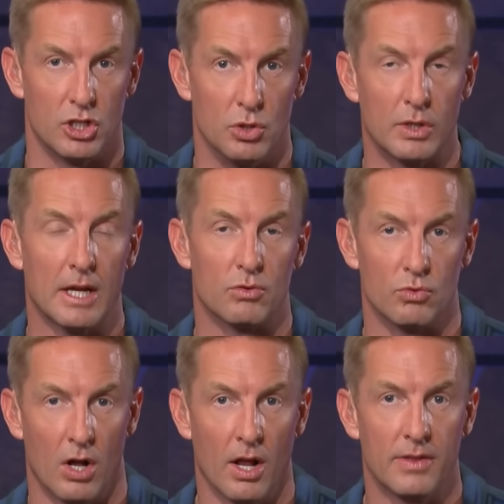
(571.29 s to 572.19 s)
You can
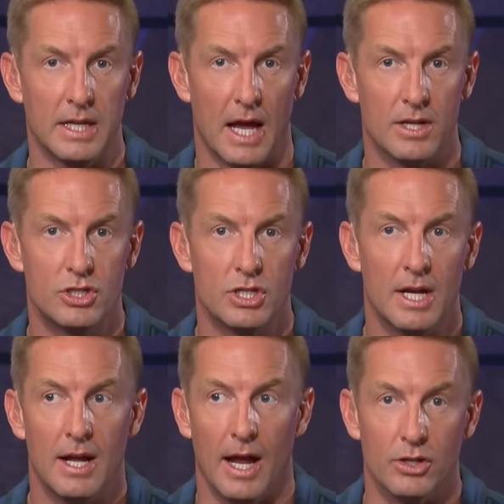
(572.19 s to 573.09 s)
run on the edge
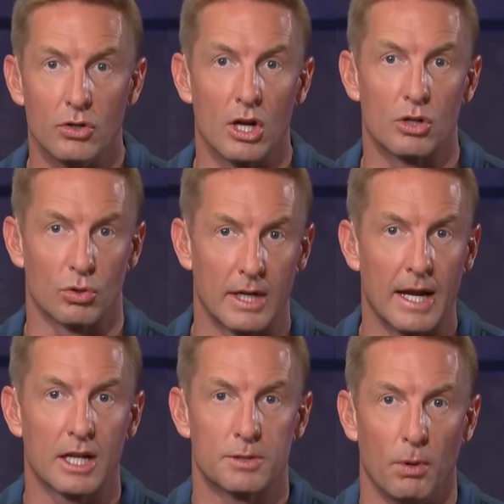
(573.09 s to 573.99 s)
and you can
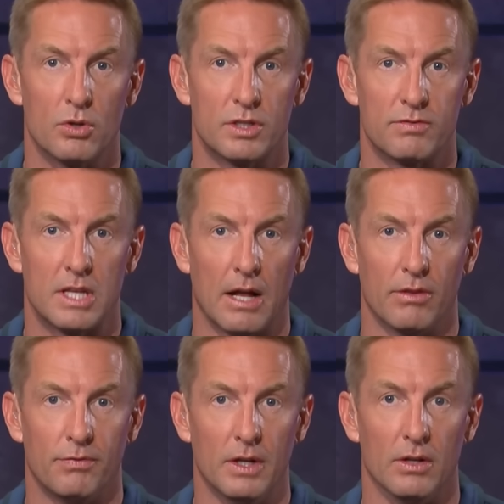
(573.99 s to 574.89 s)
create explosives down
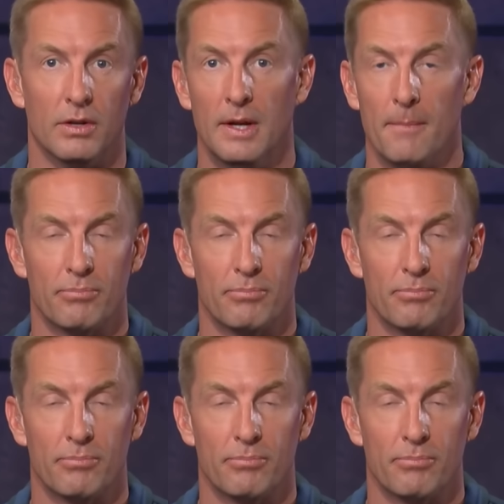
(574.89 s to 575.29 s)
the field.